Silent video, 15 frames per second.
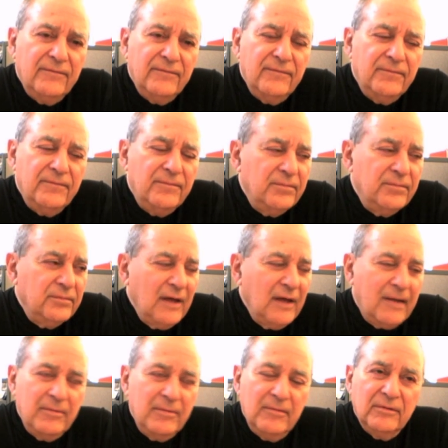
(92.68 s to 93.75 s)
a
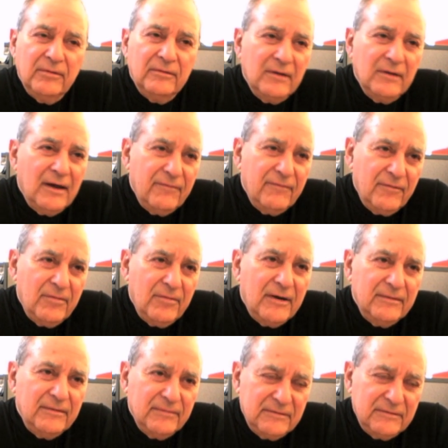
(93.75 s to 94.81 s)
lot of people, not
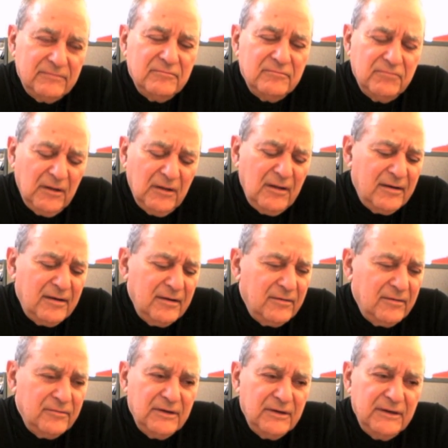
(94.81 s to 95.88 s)
everybody, a
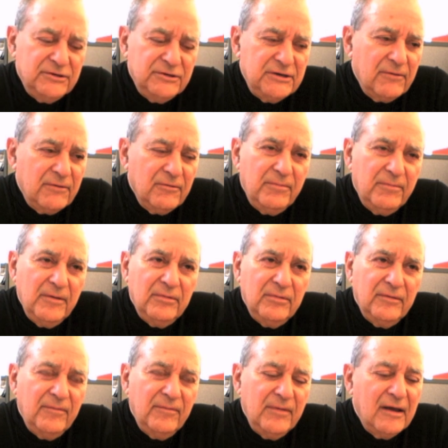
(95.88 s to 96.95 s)
lot of, in general,
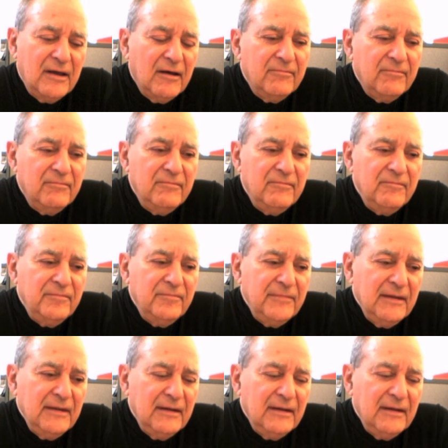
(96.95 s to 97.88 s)
people become